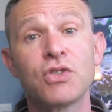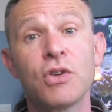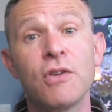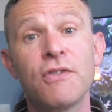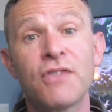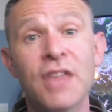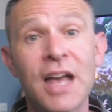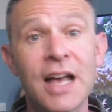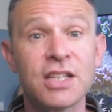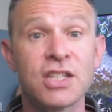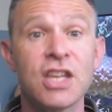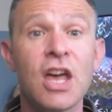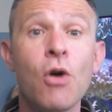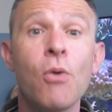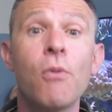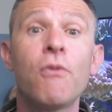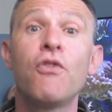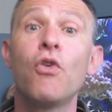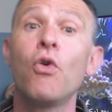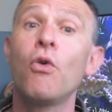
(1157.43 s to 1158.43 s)
So if that's
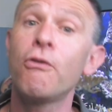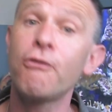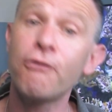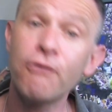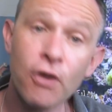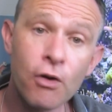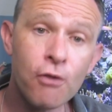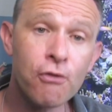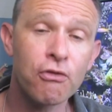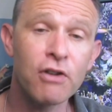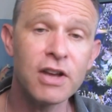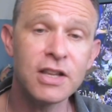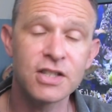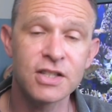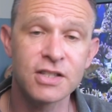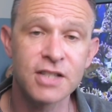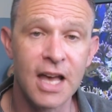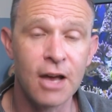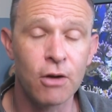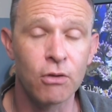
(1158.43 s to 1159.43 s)
helpful, feel free
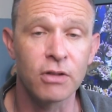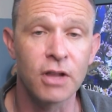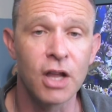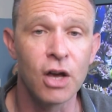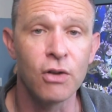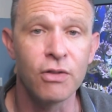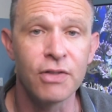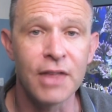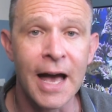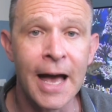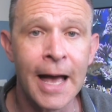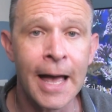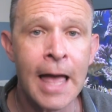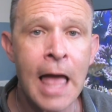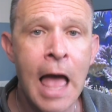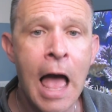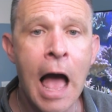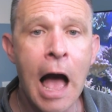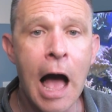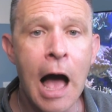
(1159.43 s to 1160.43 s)
to download that
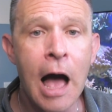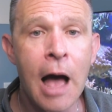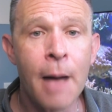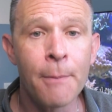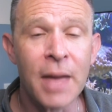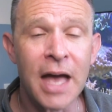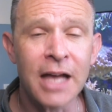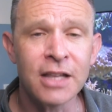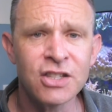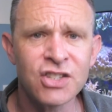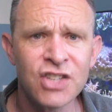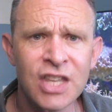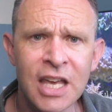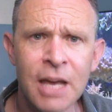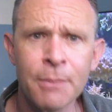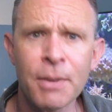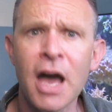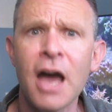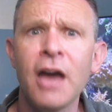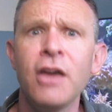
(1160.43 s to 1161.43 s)
and think
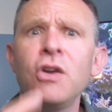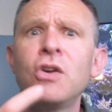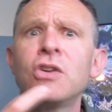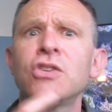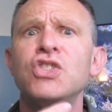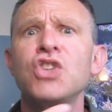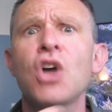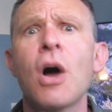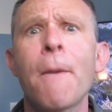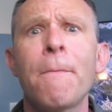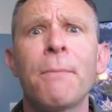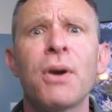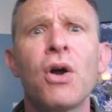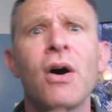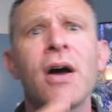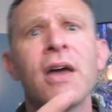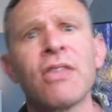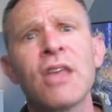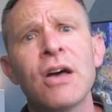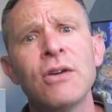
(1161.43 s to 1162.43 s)
about how you can start
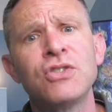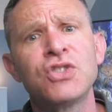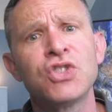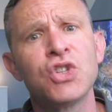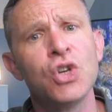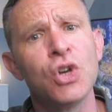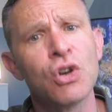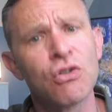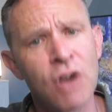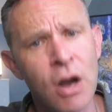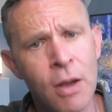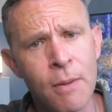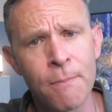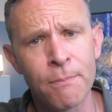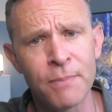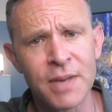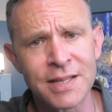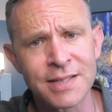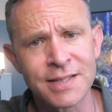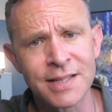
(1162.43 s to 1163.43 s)
applying those to your own
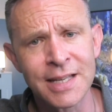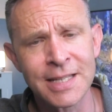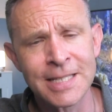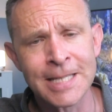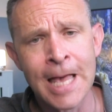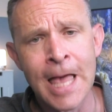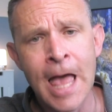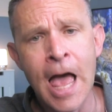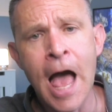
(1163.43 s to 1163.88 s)
business.